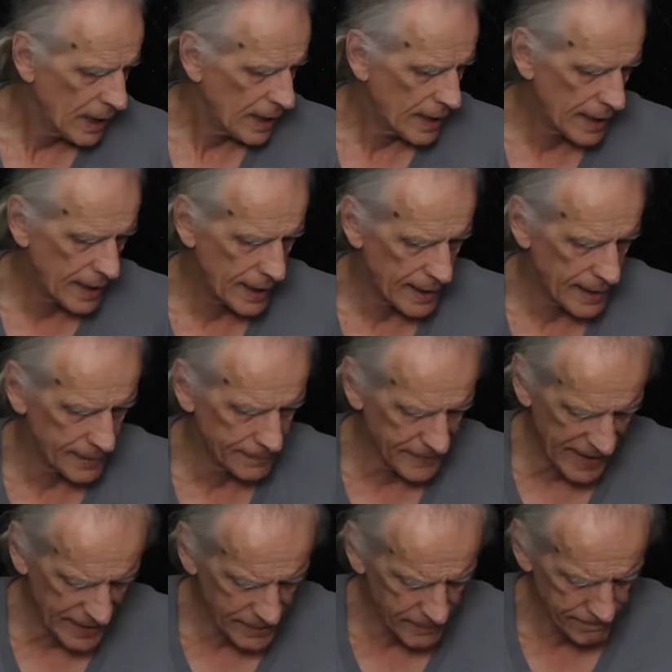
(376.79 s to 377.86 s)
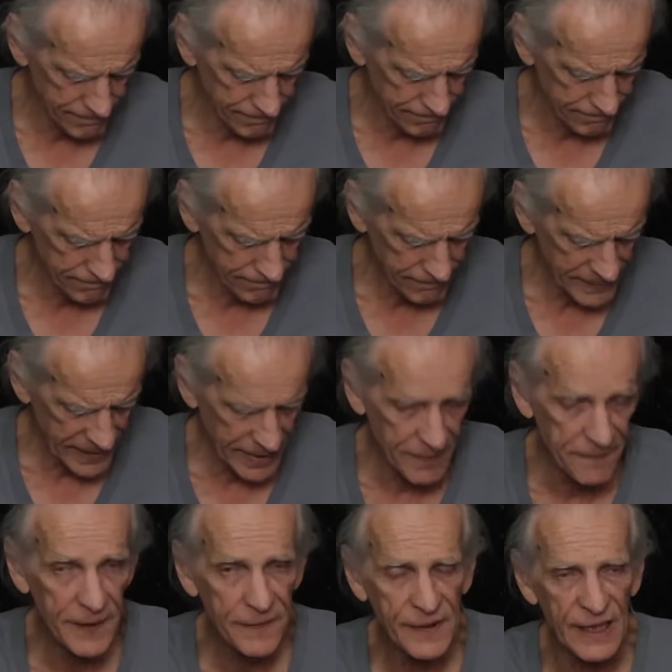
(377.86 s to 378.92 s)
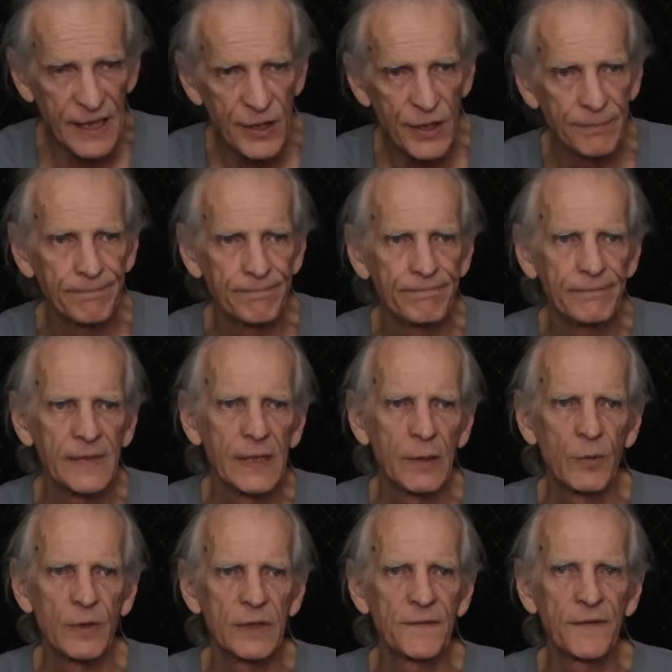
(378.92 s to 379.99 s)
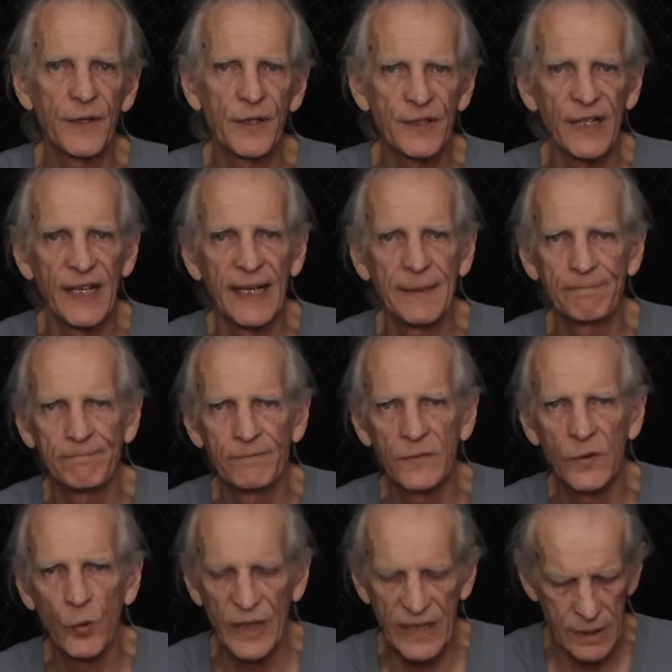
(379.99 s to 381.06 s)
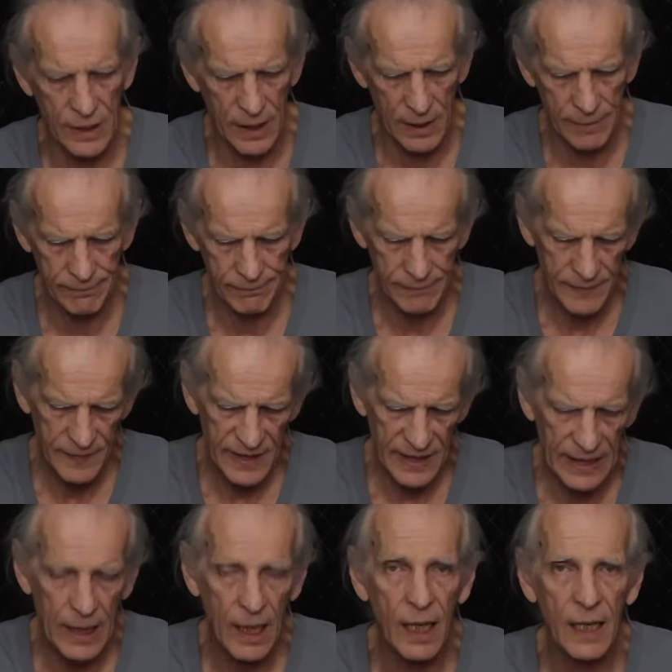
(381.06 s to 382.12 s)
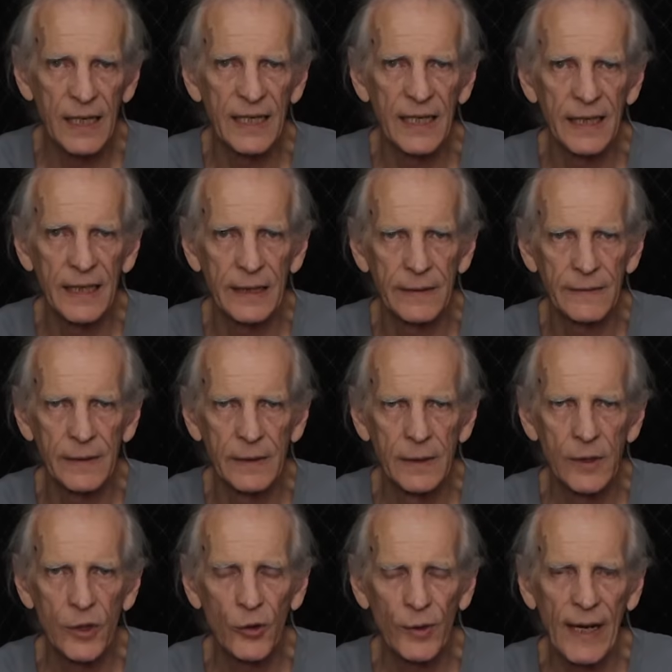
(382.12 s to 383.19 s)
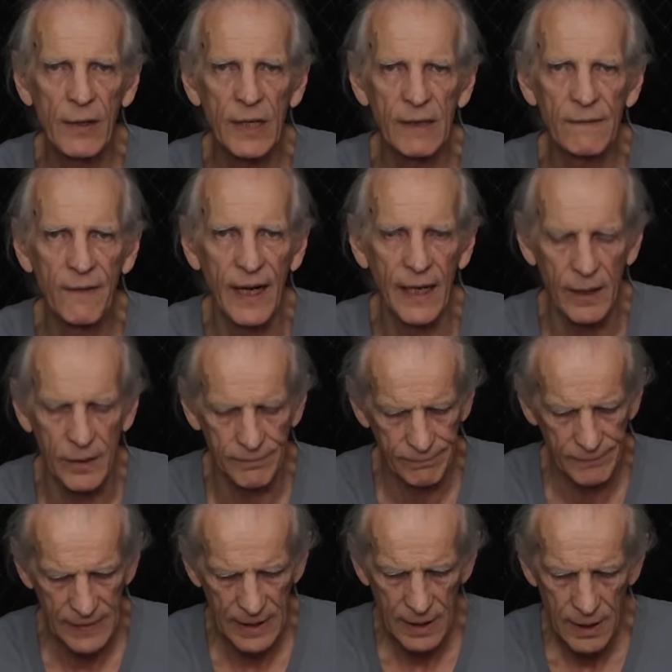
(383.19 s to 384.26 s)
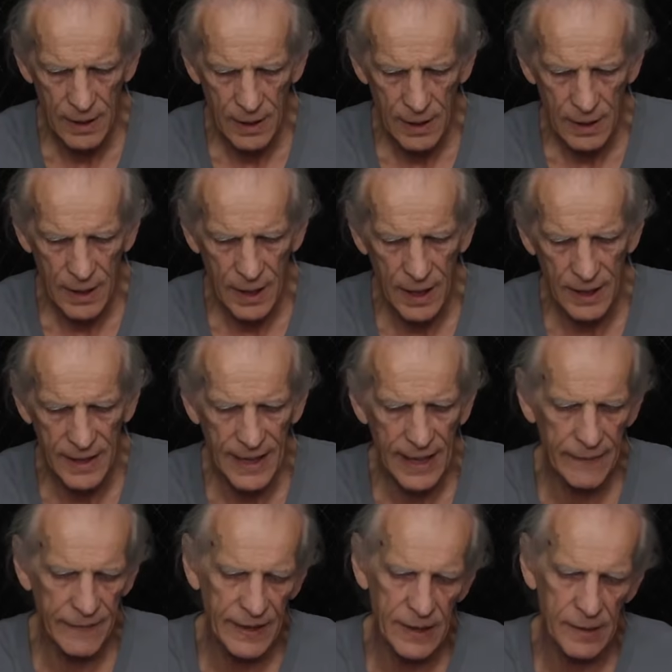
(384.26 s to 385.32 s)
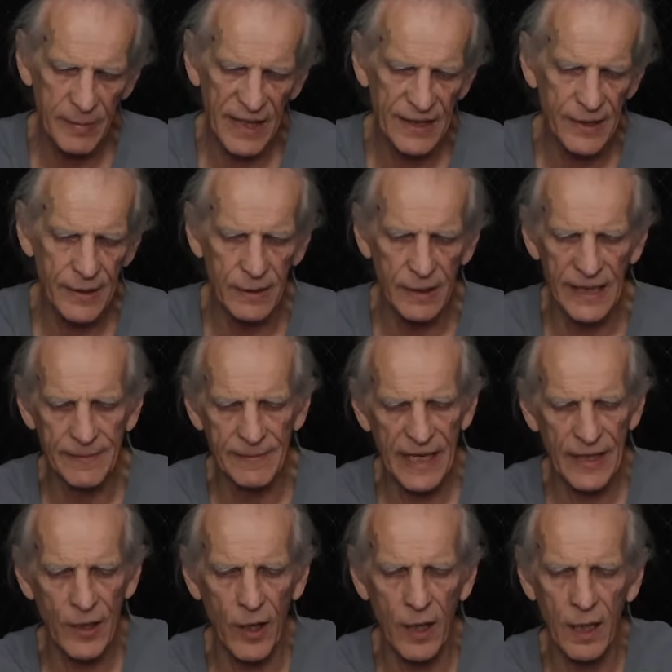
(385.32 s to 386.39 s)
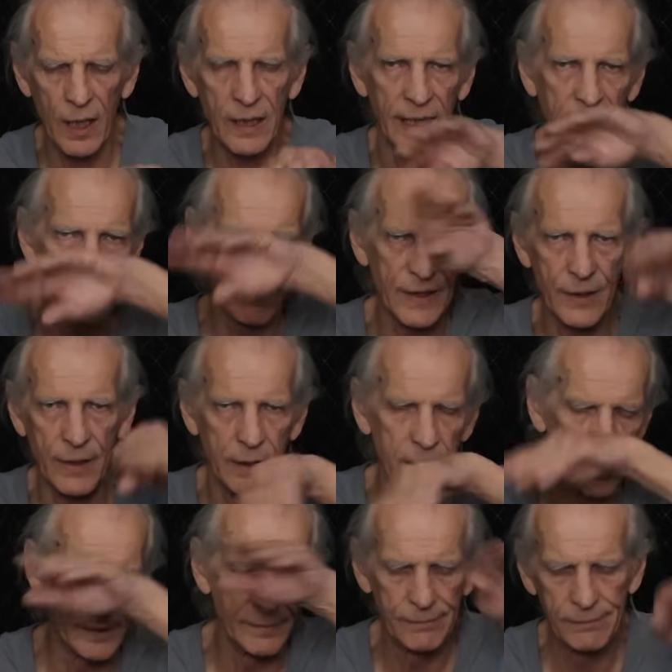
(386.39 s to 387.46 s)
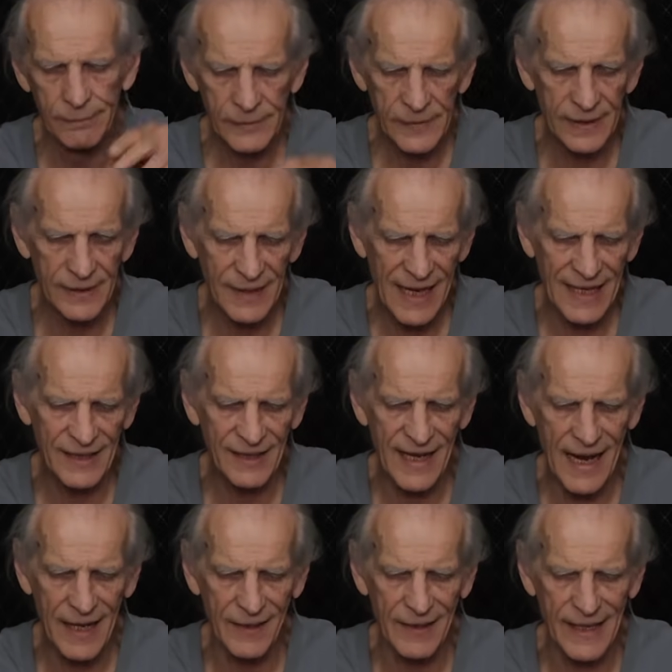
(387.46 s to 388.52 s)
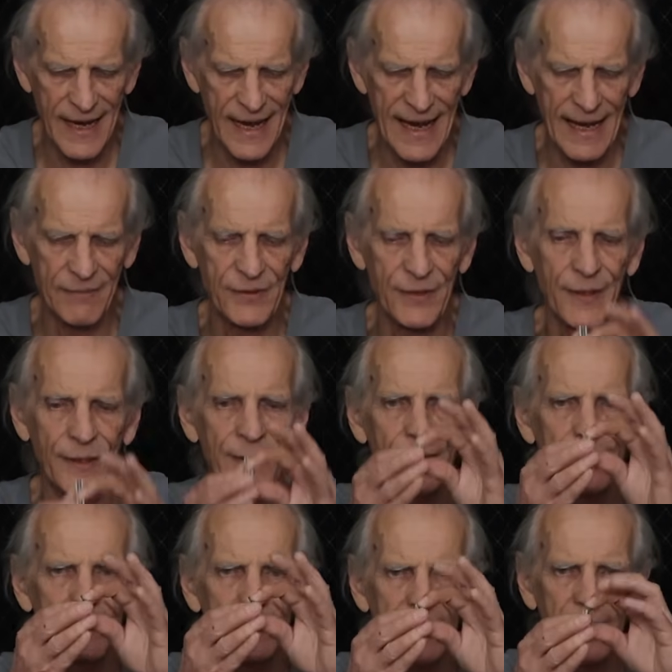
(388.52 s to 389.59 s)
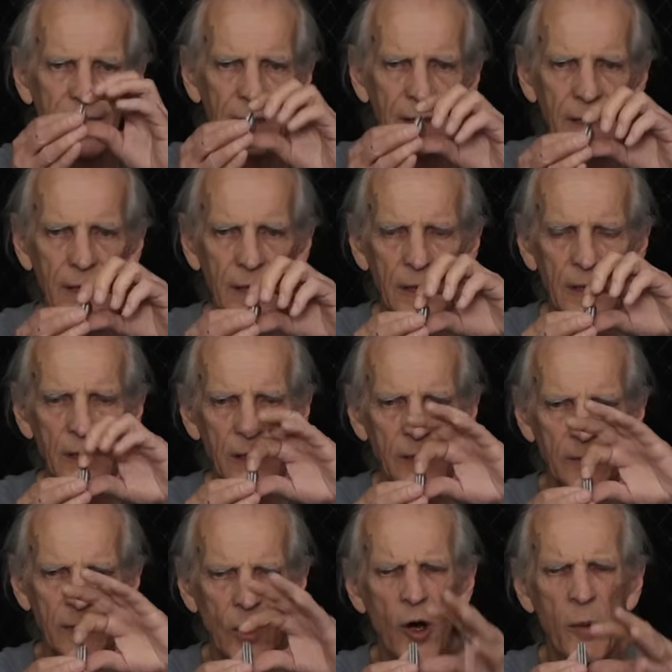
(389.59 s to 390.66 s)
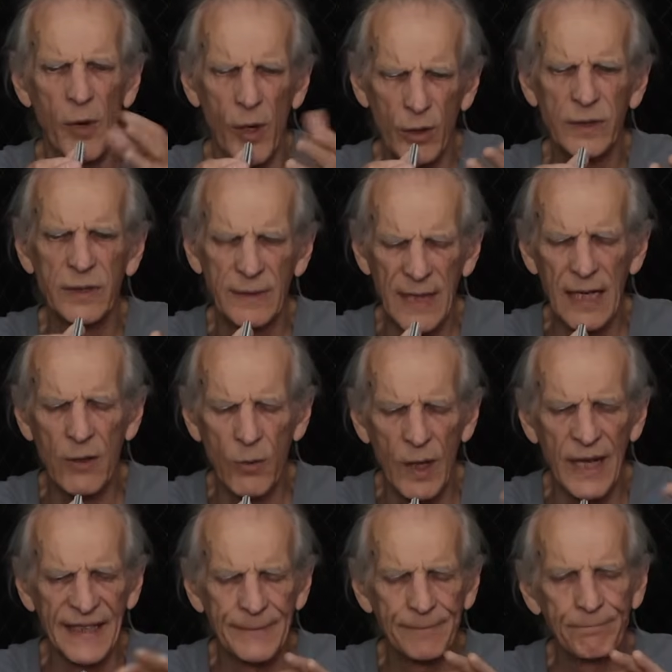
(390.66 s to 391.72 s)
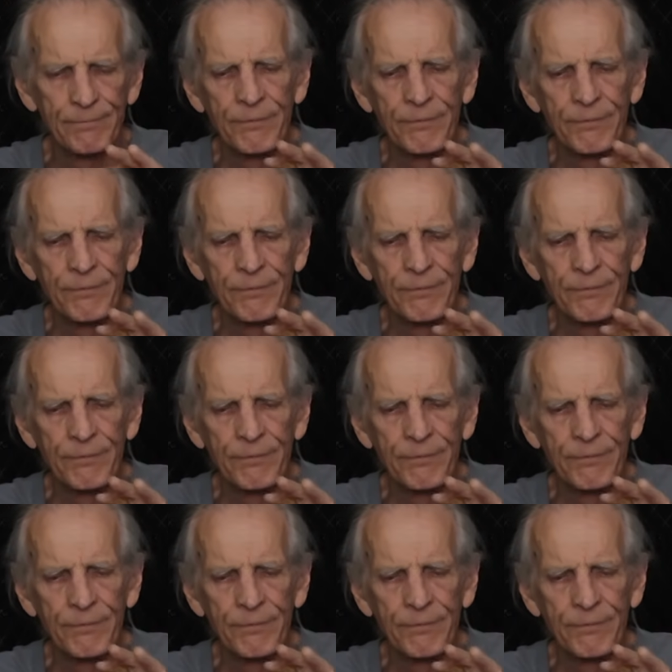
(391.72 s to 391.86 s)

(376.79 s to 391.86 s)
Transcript: Next, in the 50s, was the first time we saw the concave crowning file. Concave is basically an arc out of a circle. Not exactly a half circle, okay? Almost, not quite.